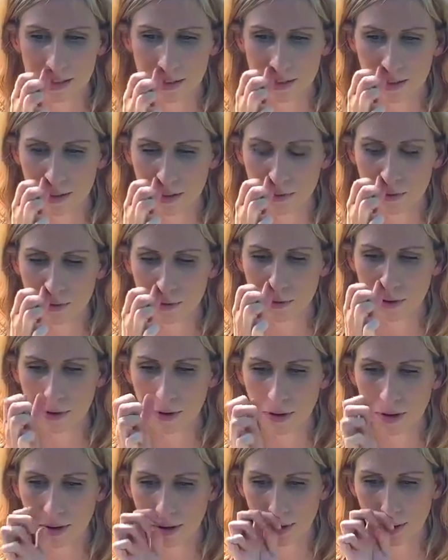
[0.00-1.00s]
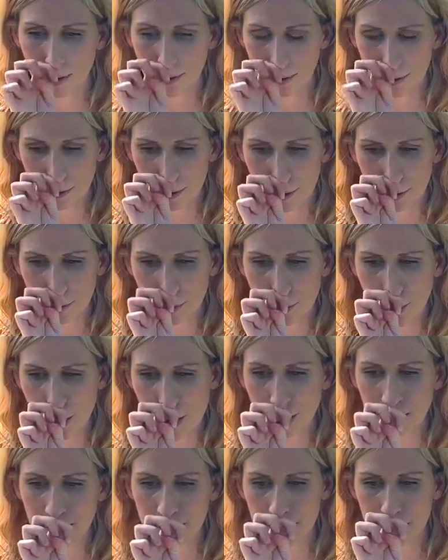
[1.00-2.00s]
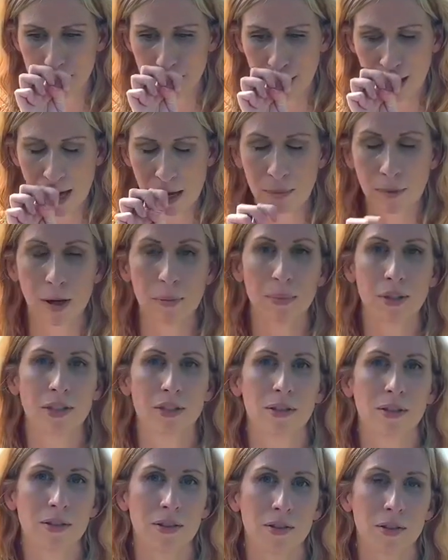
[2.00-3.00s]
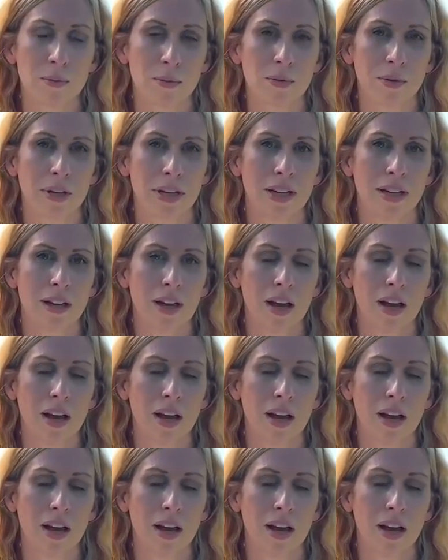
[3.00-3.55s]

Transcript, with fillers: And, and for the longest time up until this point,